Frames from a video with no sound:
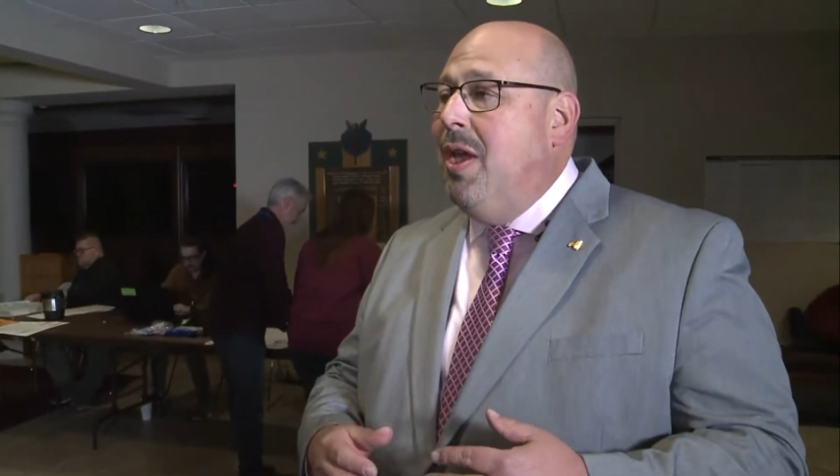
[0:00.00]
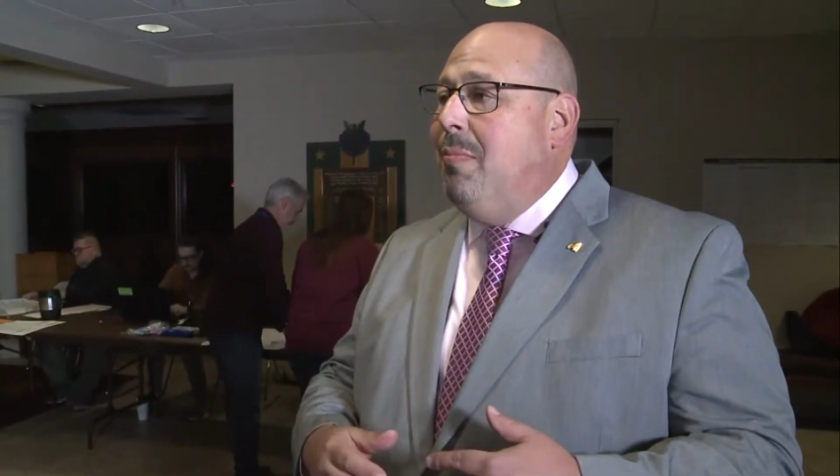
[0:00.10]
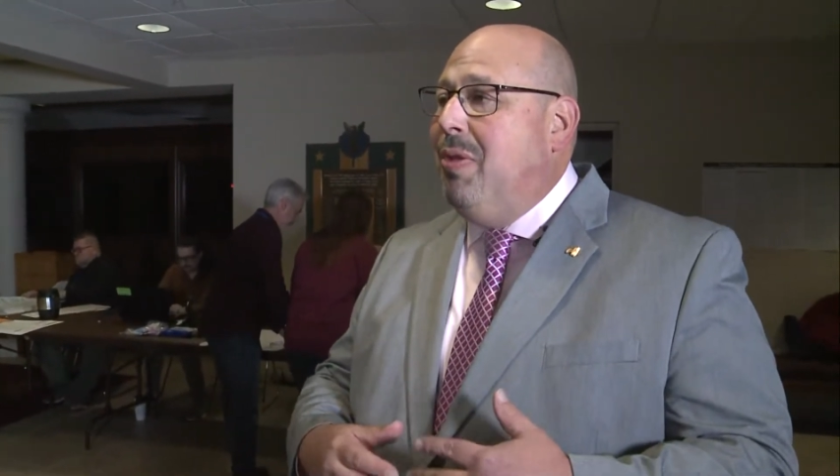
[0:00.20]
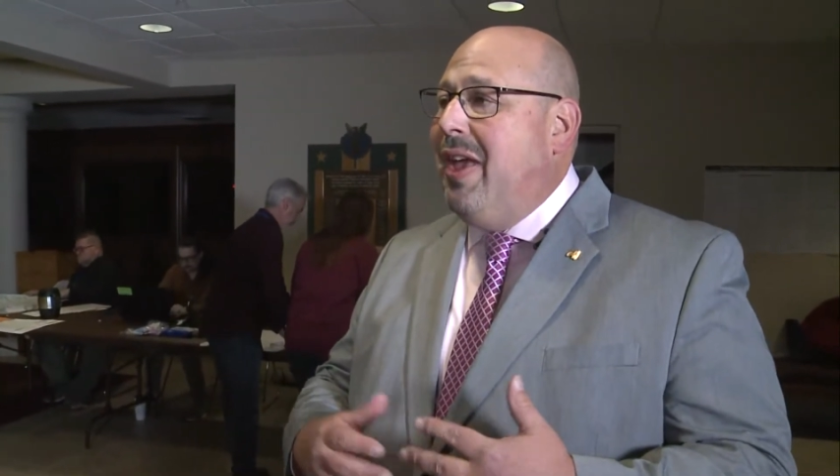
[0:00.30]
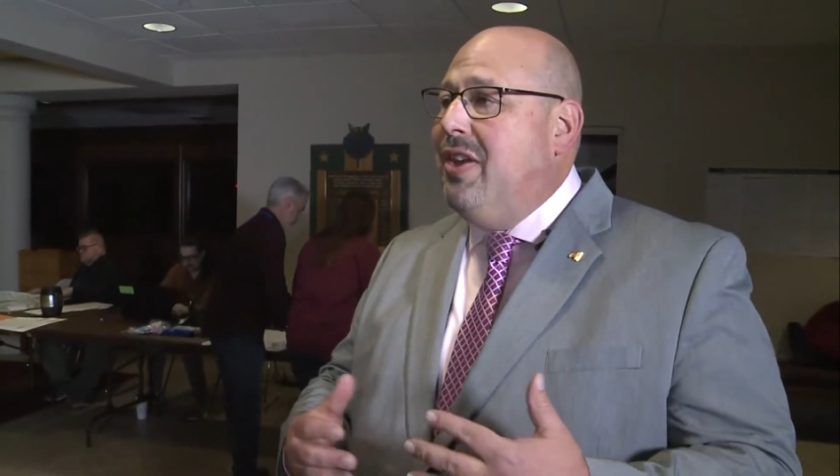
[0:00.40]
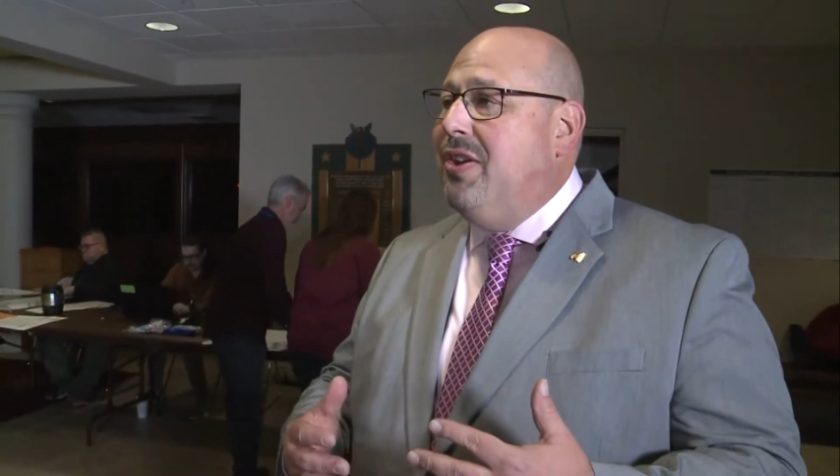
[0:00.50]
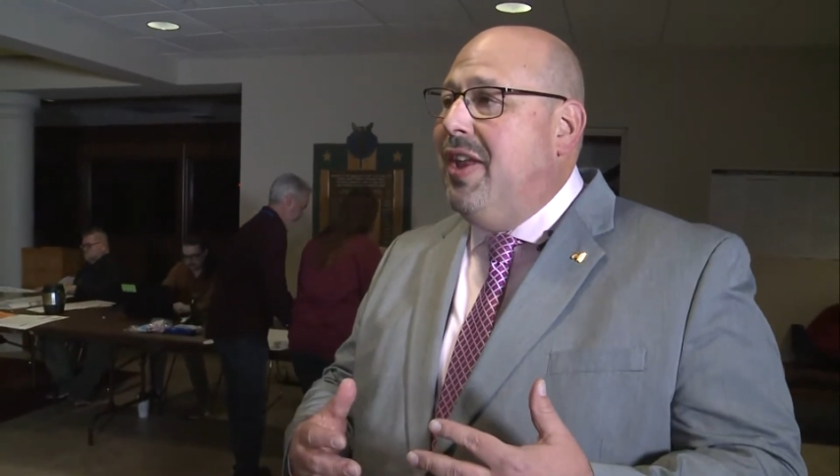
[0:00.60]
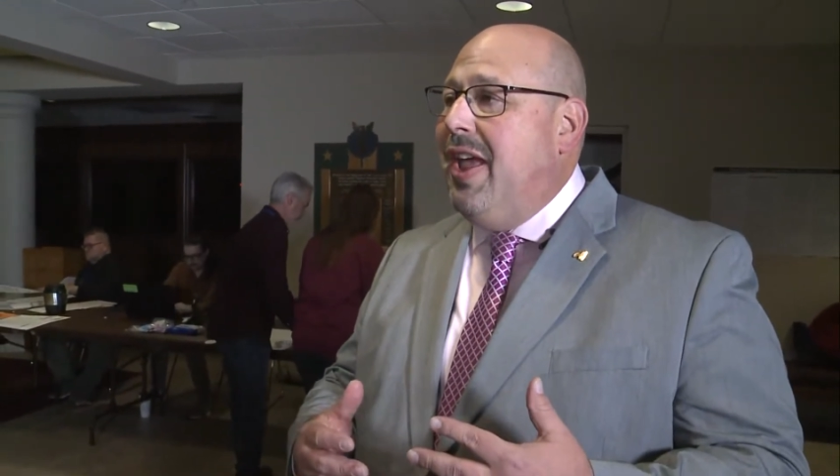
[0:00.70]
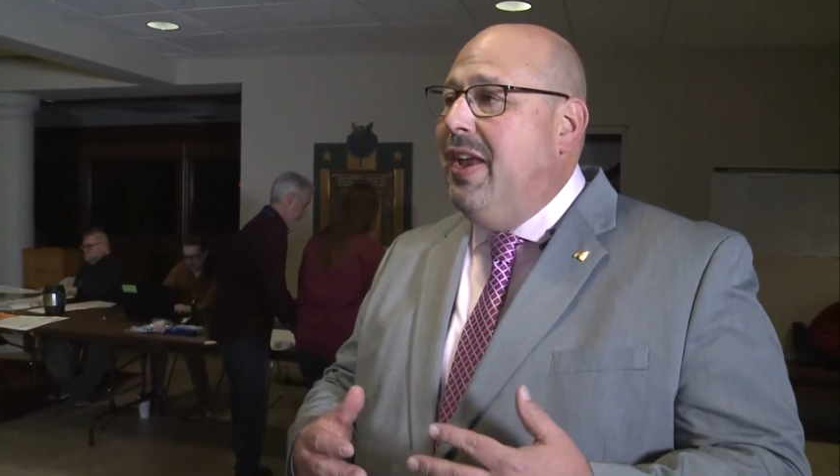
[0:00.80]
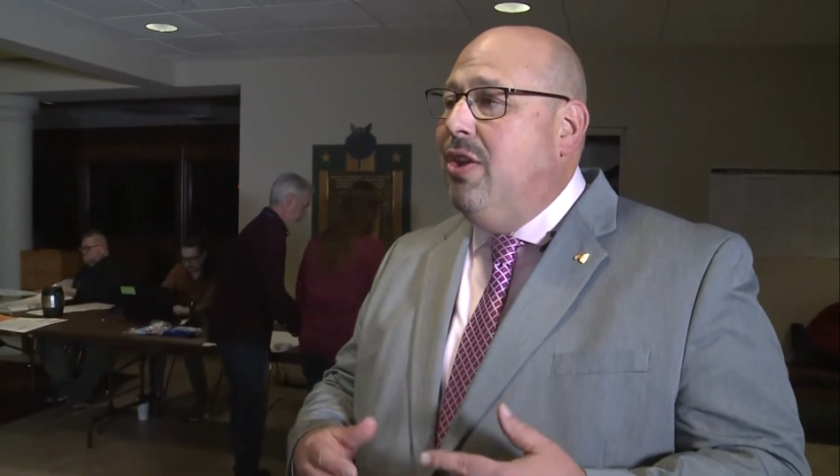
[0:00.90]
plan your
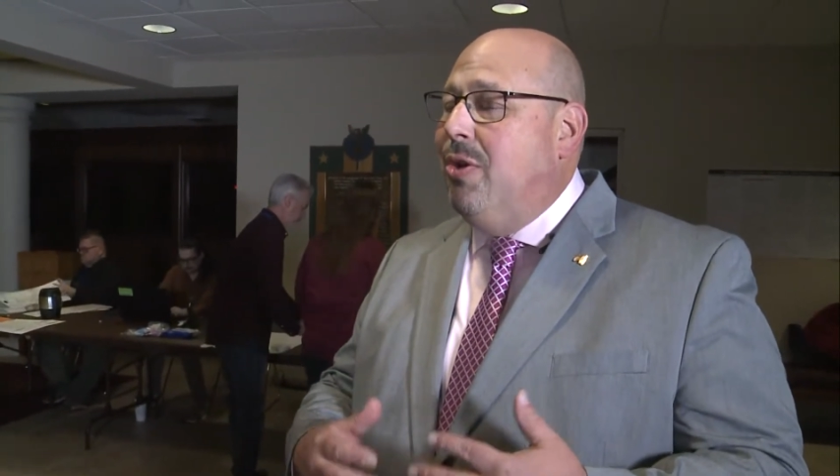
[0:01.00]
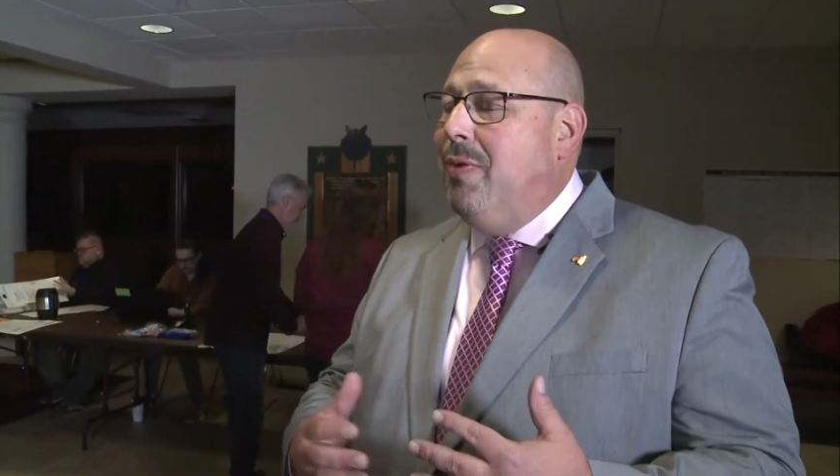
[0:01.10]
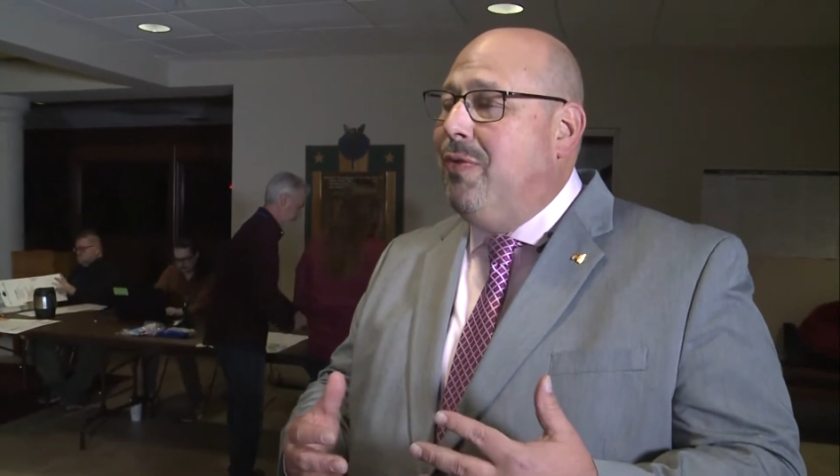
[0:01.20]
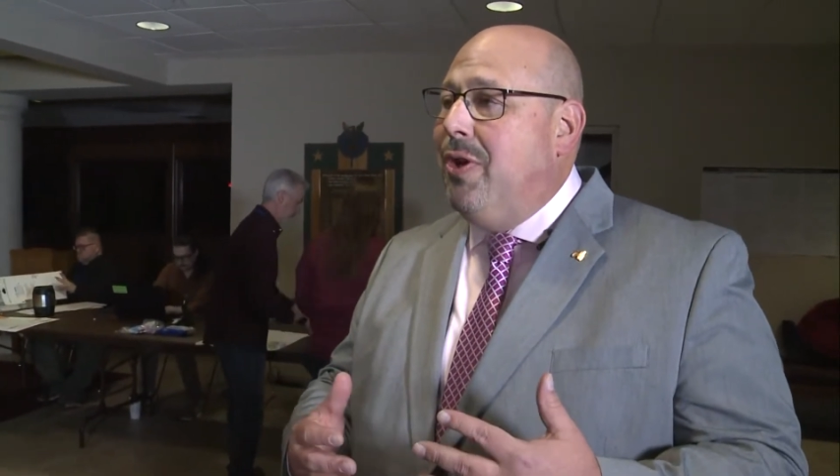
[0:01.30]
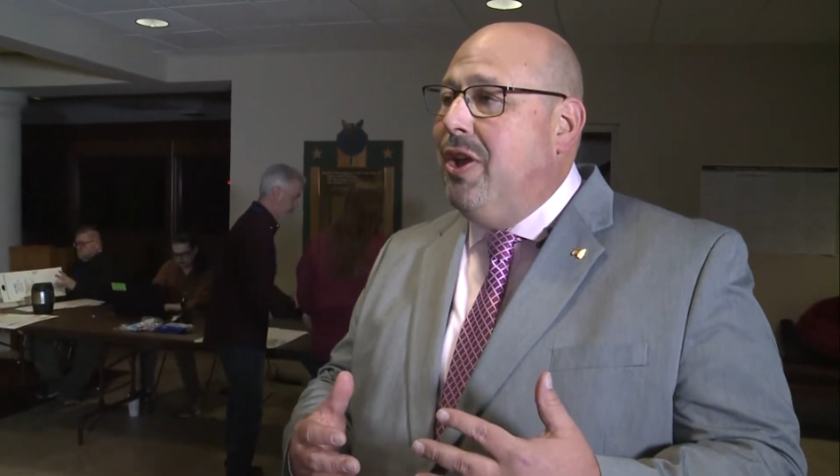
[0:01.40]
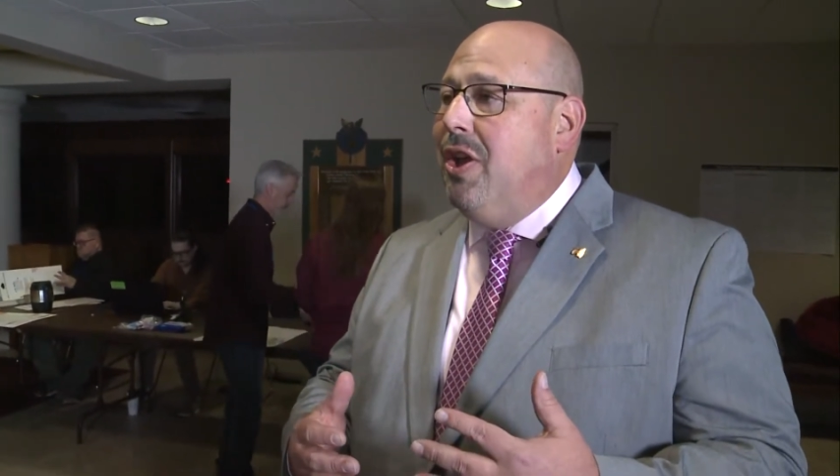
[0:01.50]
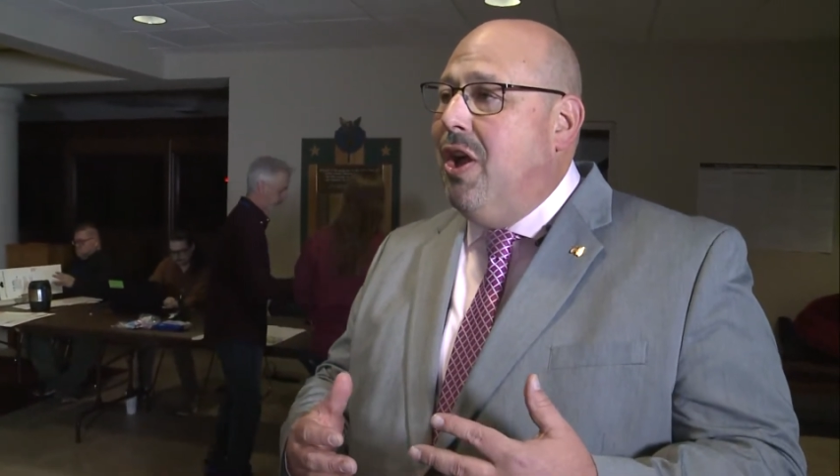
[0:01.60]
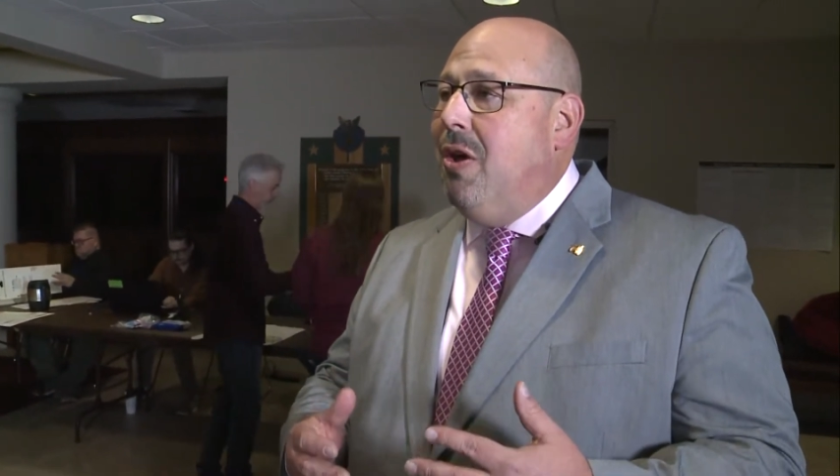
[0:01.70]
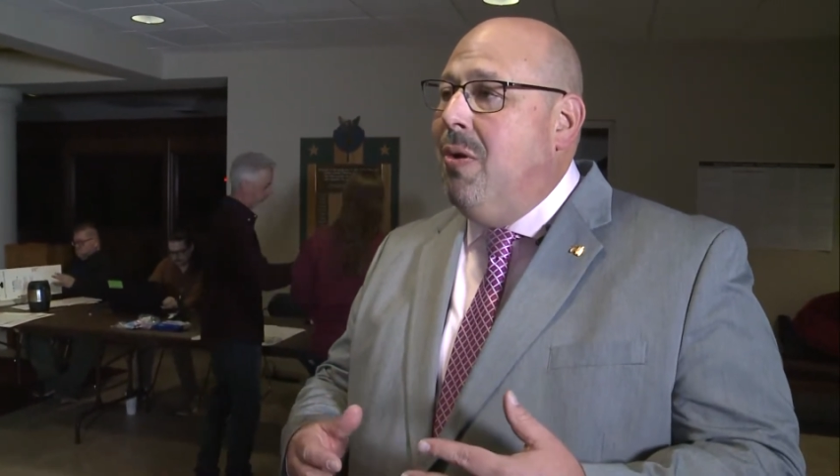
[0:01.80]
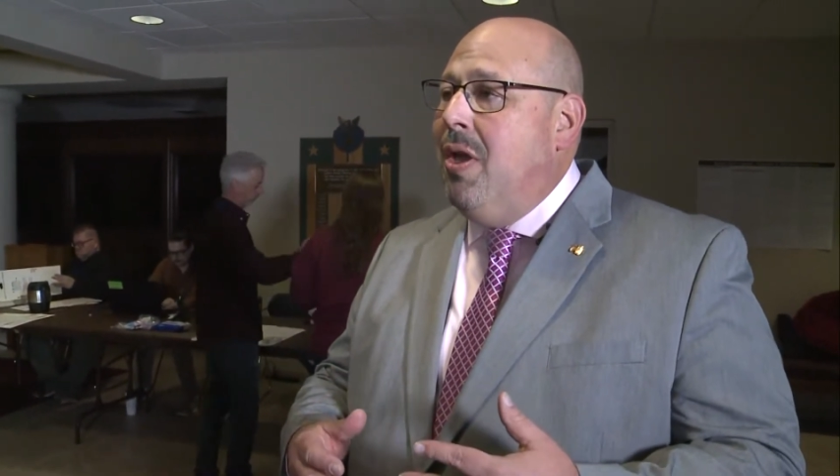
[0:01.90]
day, know before you
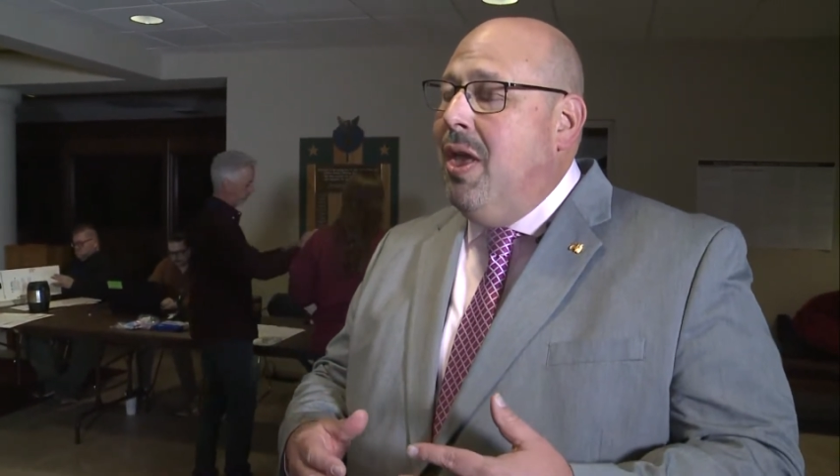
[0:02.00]
go.